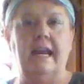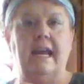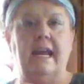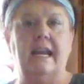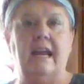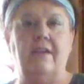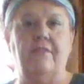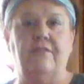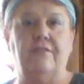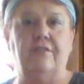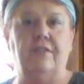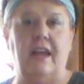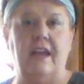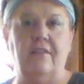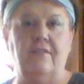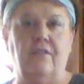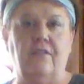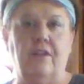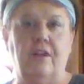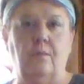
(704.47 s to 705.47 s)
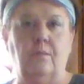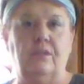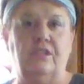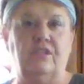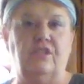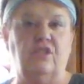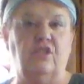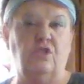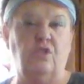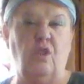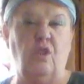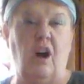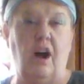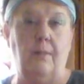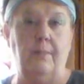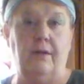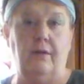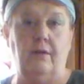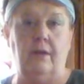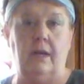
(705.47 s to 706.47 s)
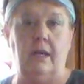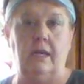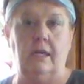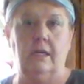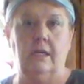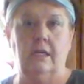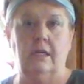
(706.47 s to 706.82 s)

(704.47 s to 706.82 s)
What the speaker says: and I flavor it with strawberry.